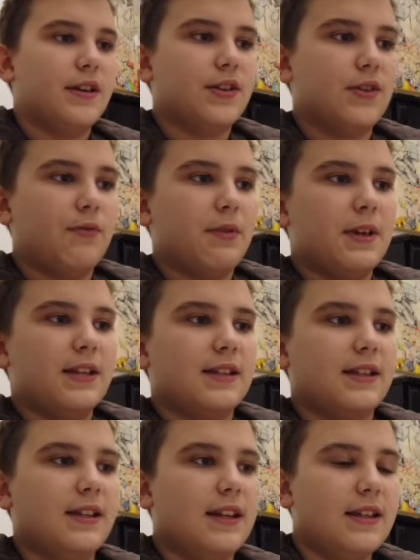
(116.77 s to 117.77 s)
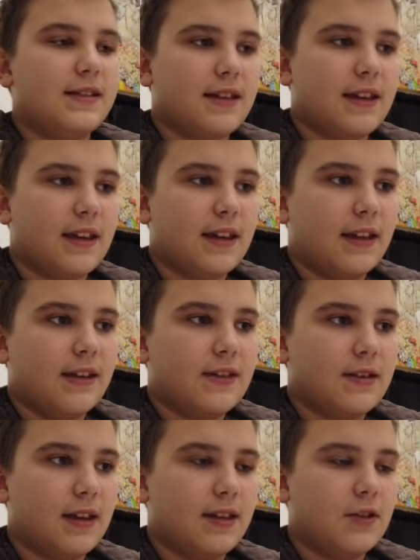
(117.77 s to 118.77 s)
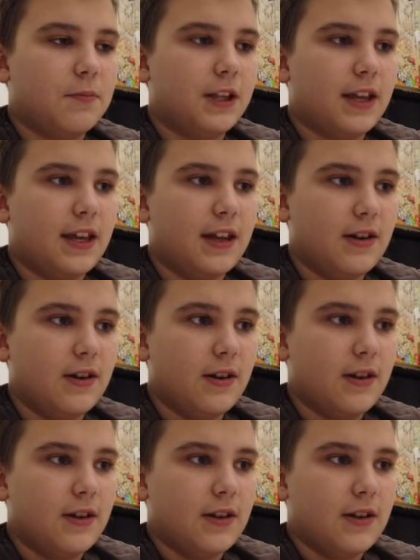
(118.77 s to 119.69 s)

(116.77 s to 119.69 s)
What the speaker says: So we basically need the king to get to play here.